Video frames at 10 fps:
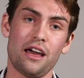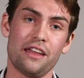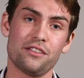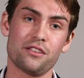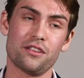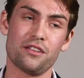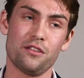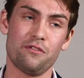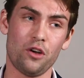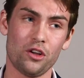And
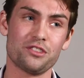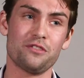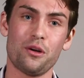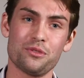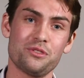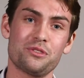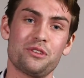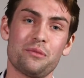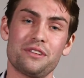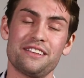the faster pharmaceutical
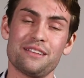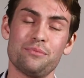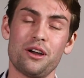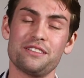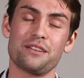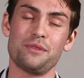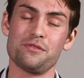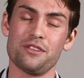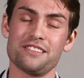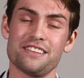companies and biotech companies realise